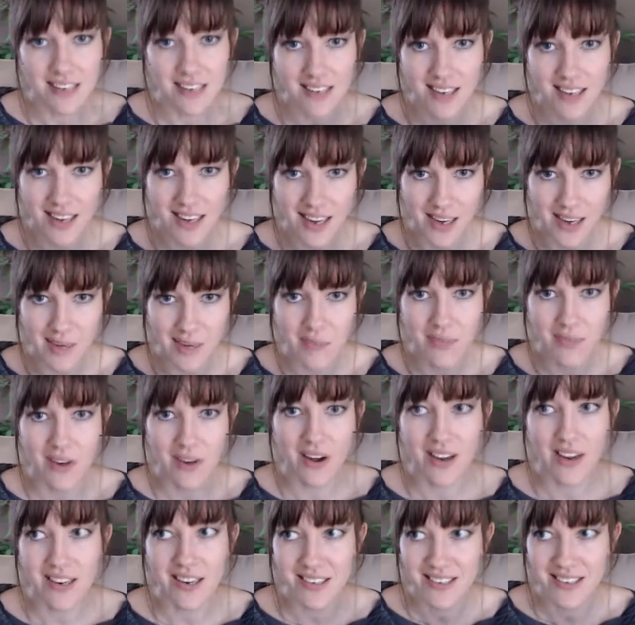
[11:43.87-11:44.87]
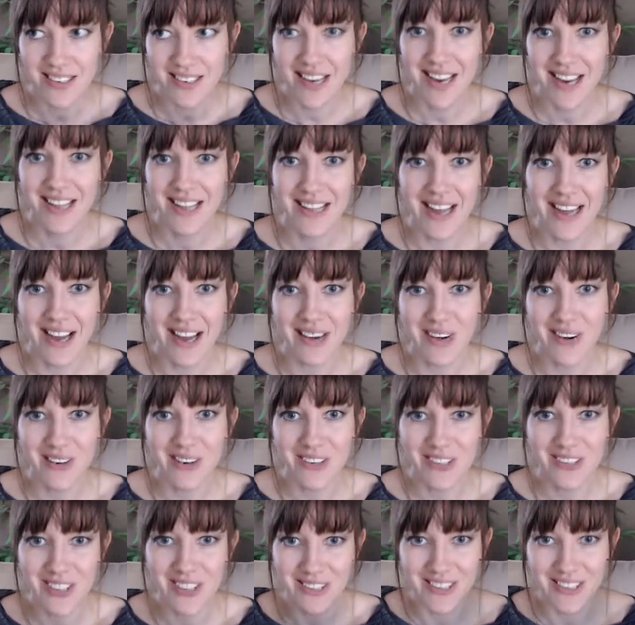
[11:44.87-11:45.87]
I'm not saying that our
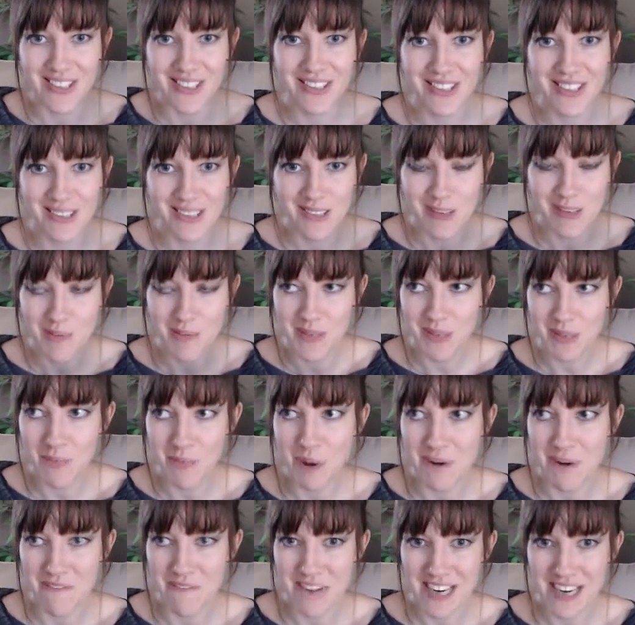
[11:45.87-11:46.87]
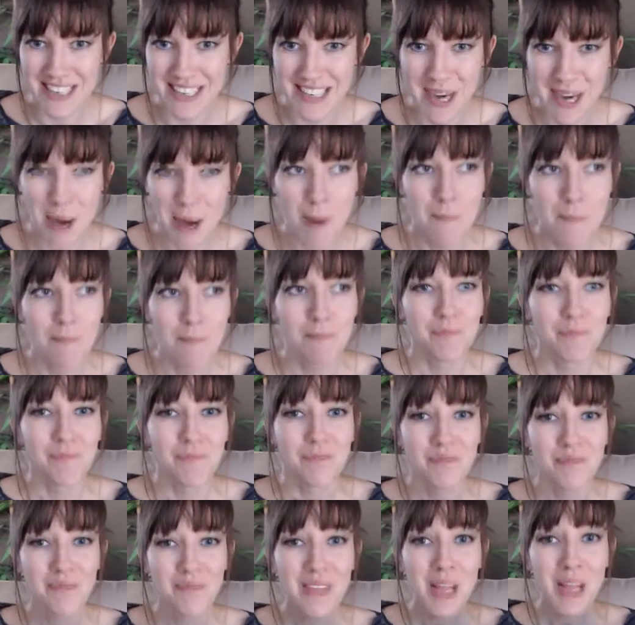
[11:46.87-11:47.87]
justice system is perfect,
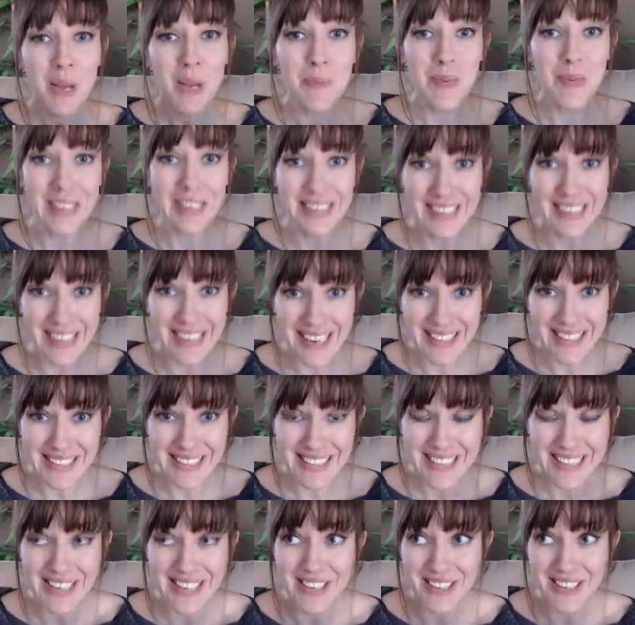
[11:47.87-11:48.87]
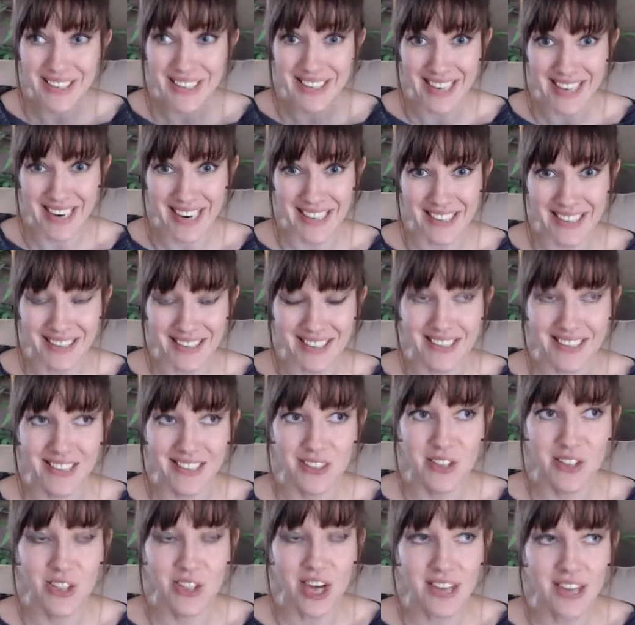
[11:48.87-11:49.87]
but in an ideal sense,
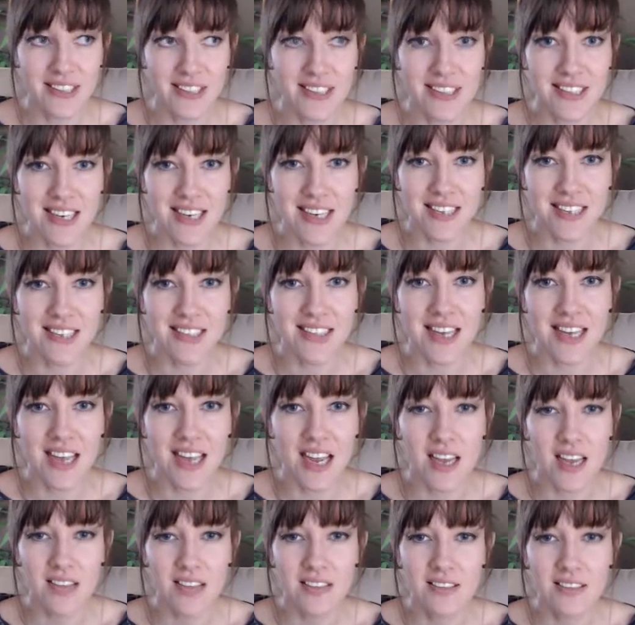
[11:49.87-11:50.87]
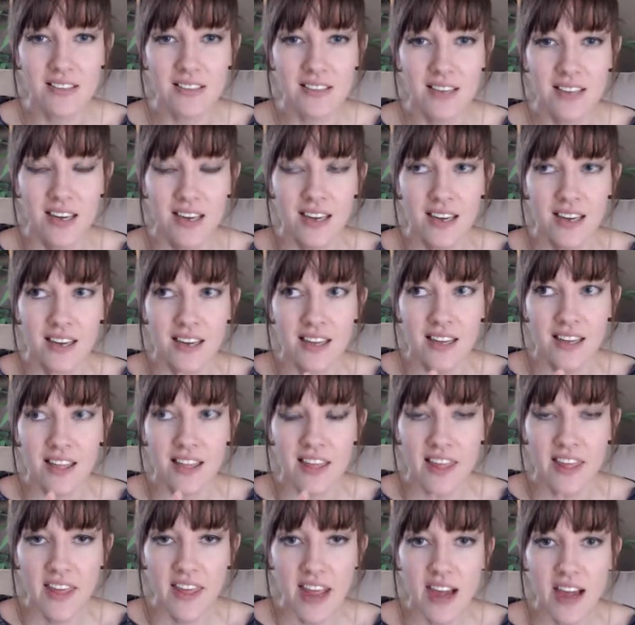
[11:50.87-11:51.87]
justice is
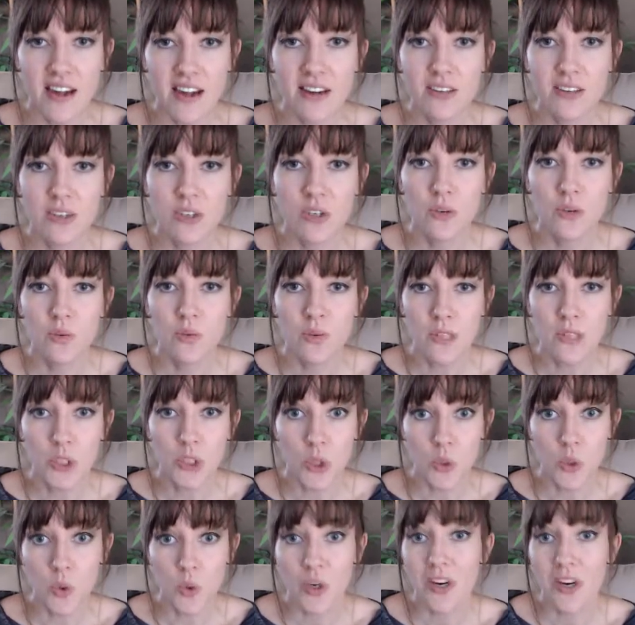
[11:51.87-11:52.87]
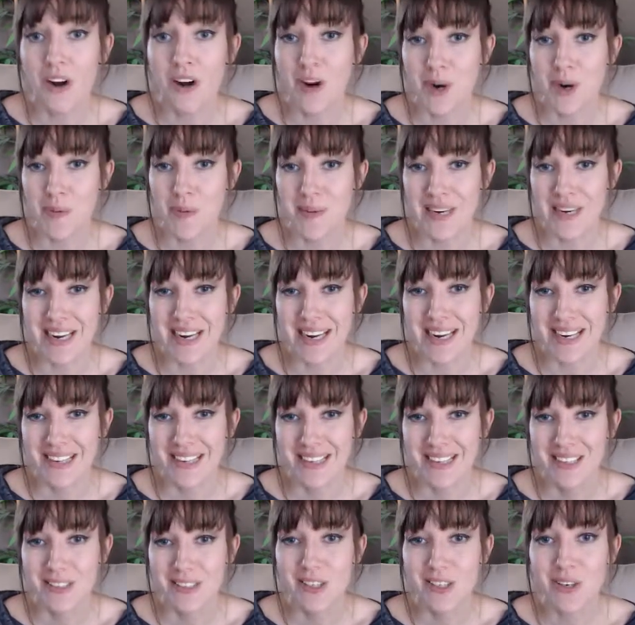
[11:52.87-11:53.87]
there to restore harmony
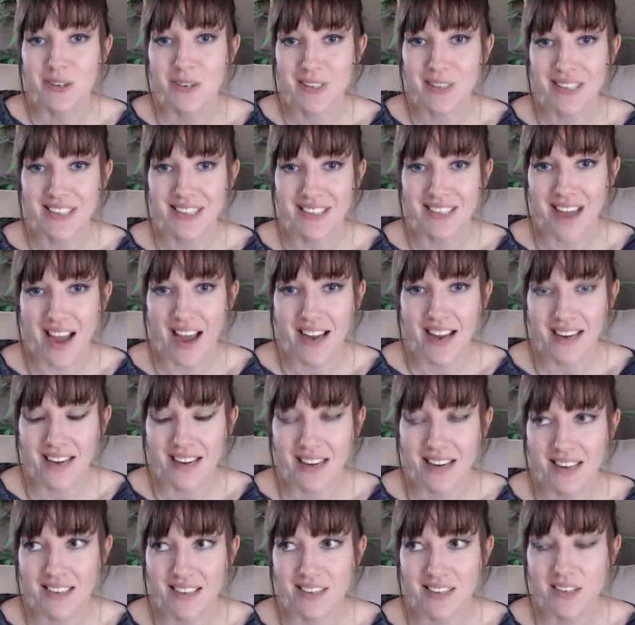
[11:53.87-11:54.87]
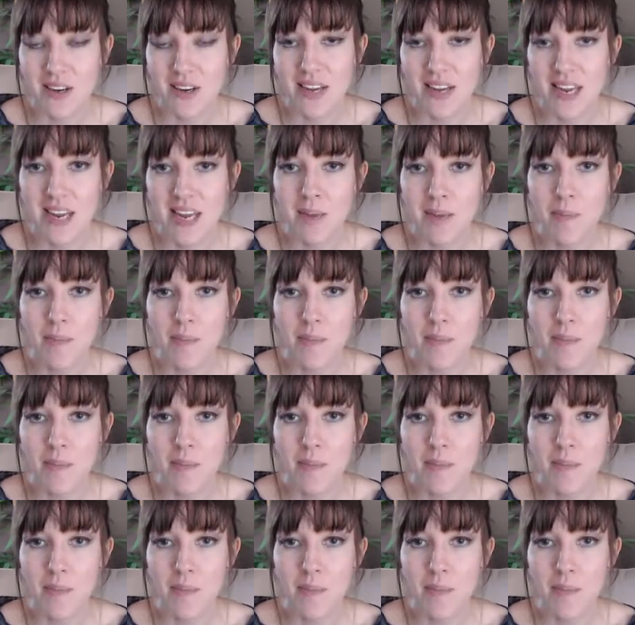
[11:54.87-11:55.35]
to society, to keep